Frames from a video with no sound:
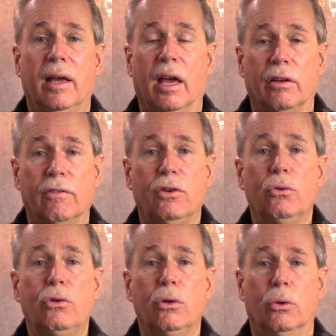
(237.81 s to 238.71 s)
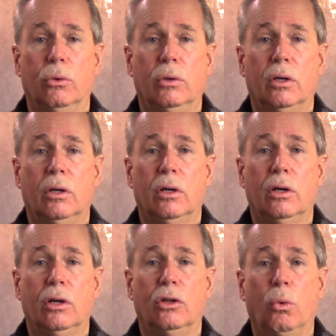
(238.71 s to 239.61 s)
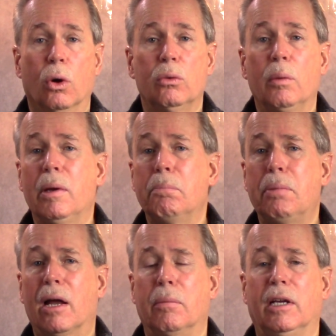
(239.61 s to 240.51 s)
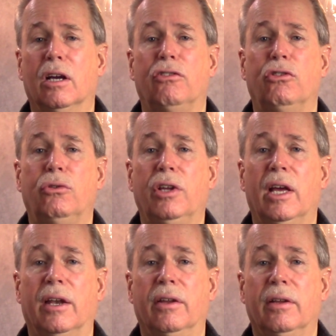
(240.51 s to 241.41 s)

And if you do, the world will be better because you did.